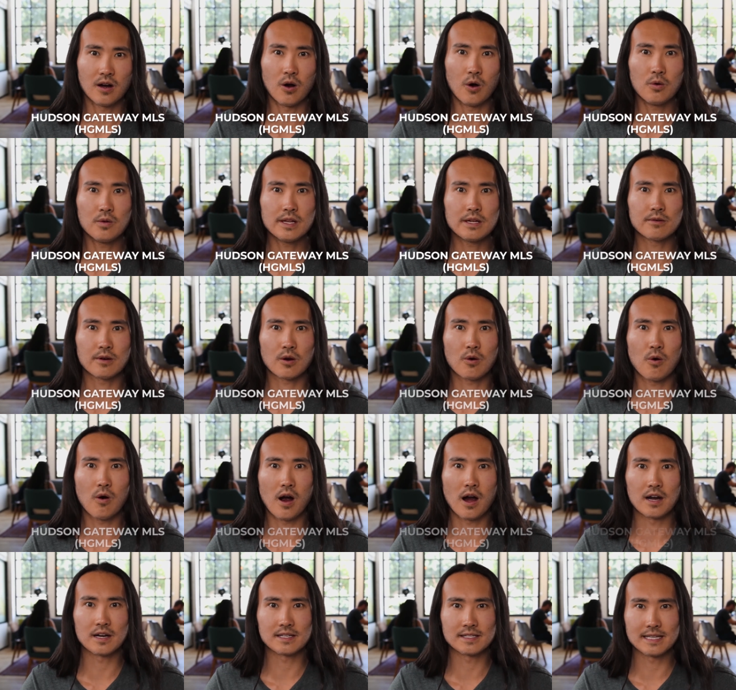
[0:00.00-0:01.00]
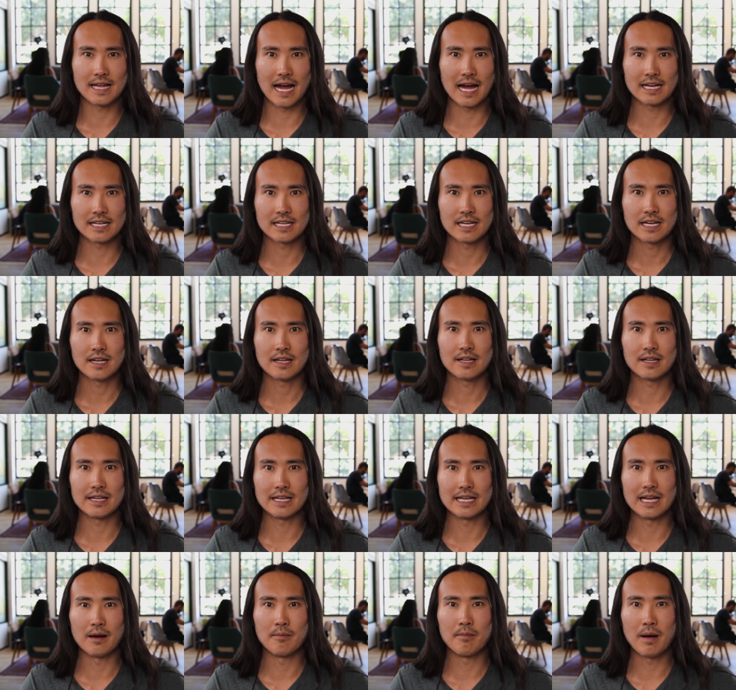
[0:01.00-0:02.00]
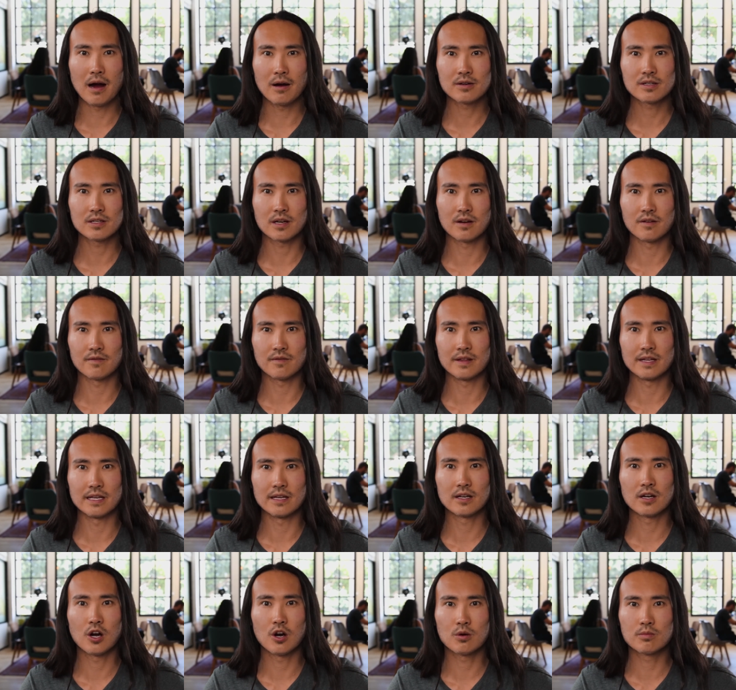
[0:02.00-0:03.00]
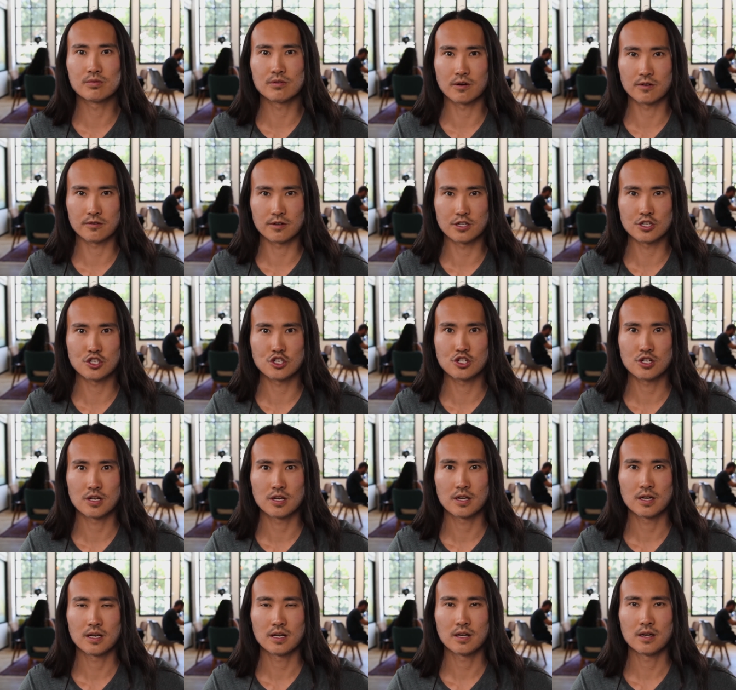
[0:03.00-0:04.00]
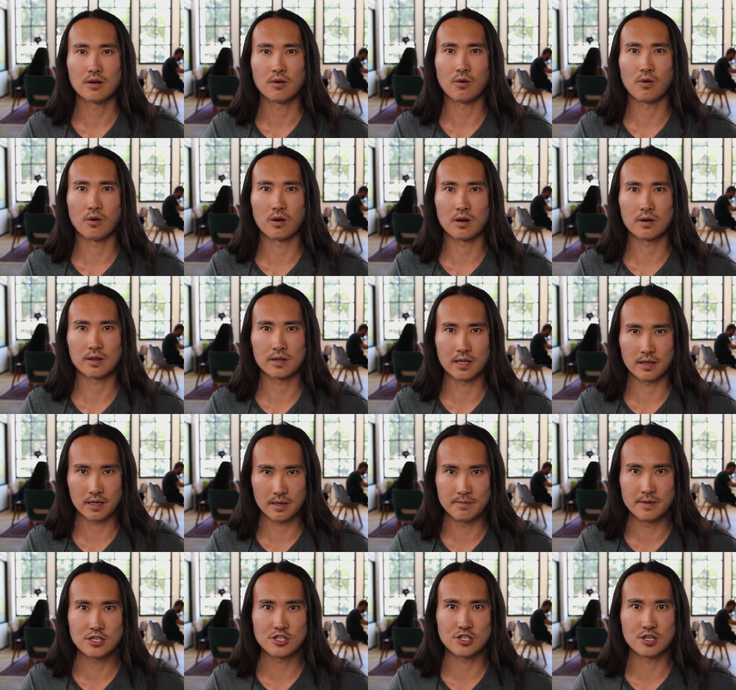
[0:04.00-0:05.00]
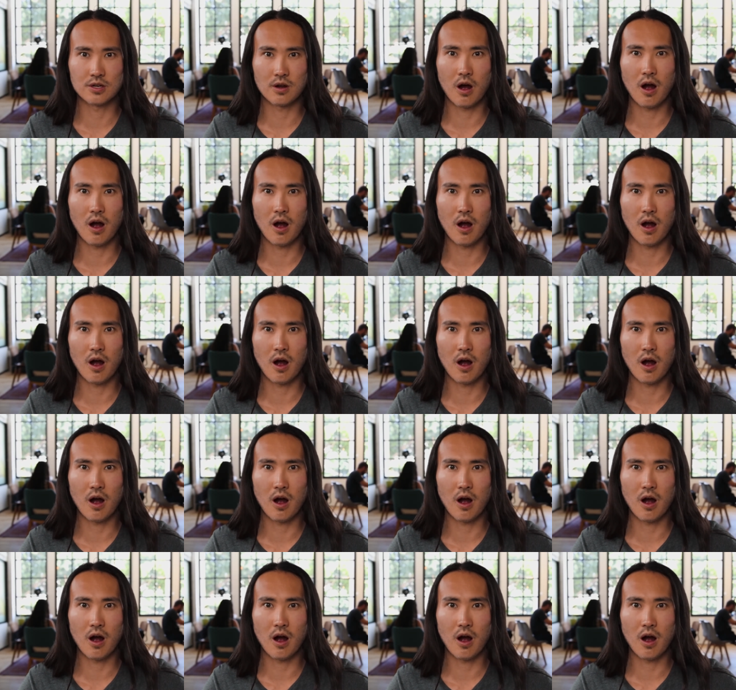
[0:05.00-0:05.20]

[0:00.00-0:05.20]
only requires that the amount of the co-brokerage or the commission